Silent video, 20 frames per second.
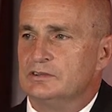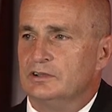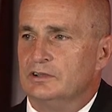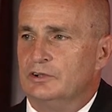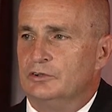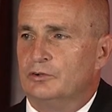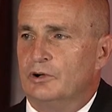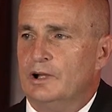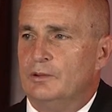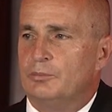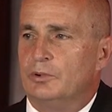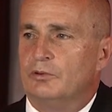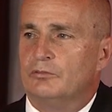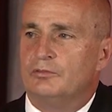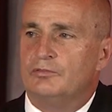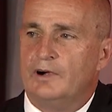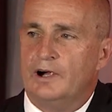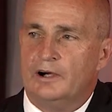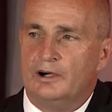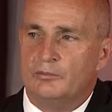a drape on
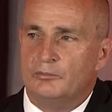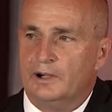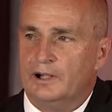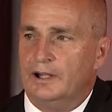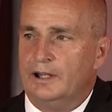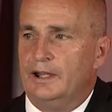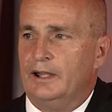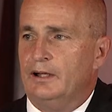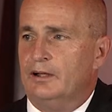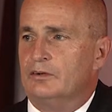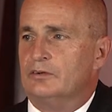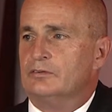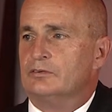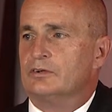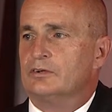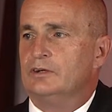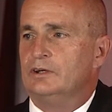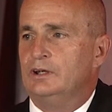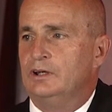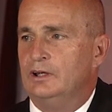fire in my house,
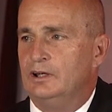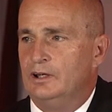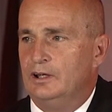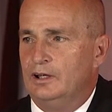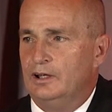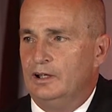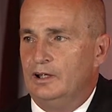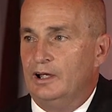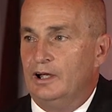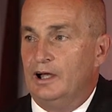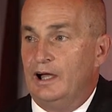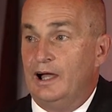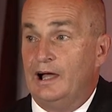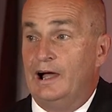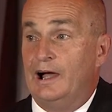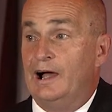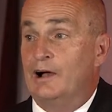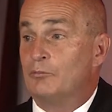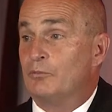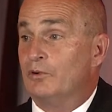
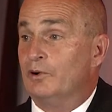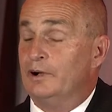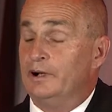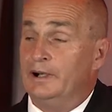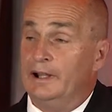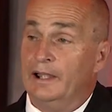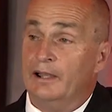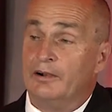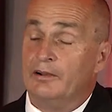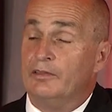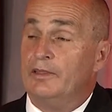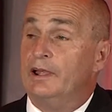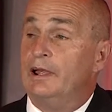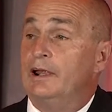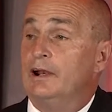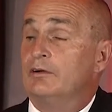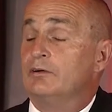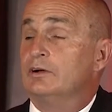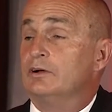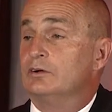I'm running out of
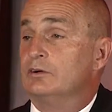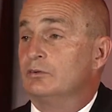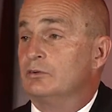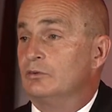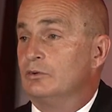that.